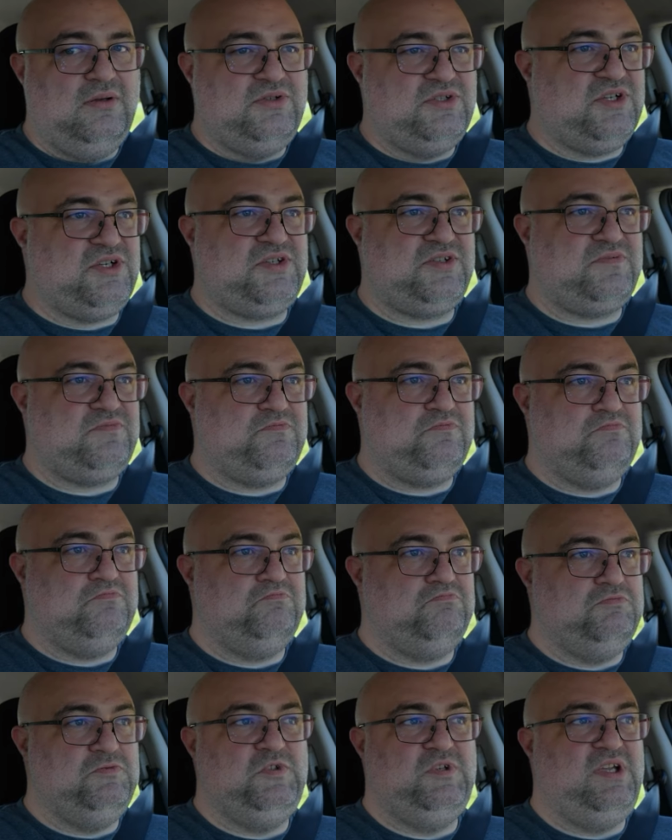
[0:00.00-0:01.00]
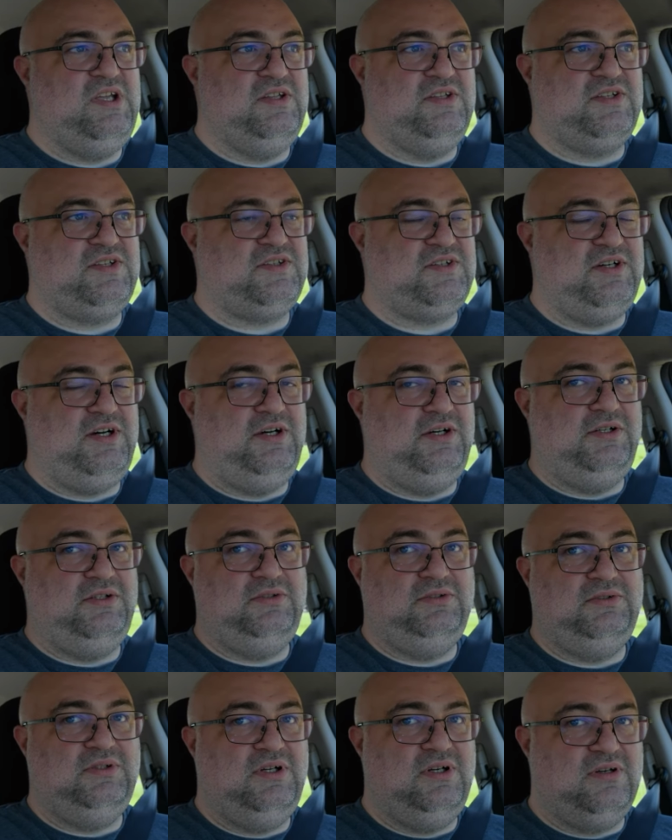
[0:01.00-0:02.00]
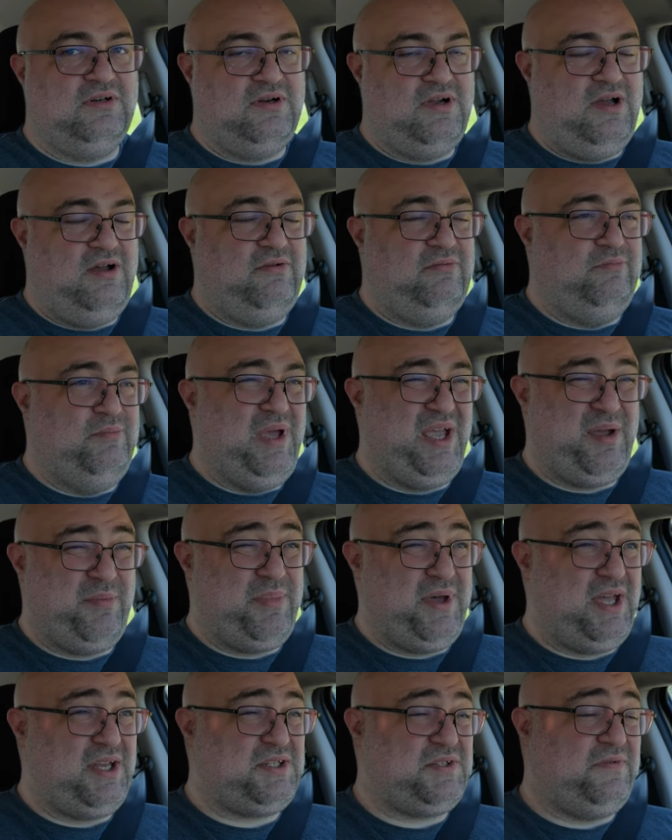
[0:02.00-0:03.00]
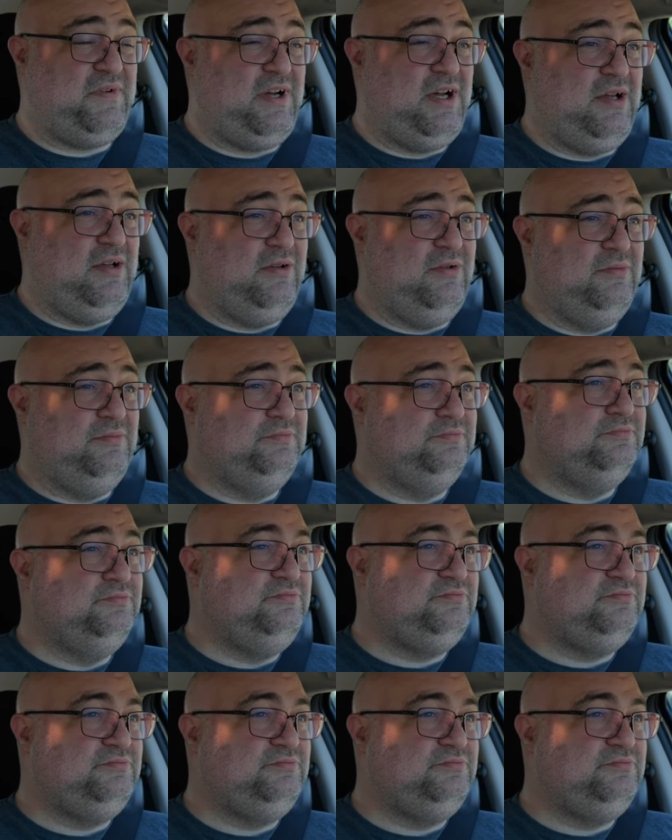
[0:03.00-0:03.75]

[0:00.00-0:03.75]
just install or uh, make a batch file.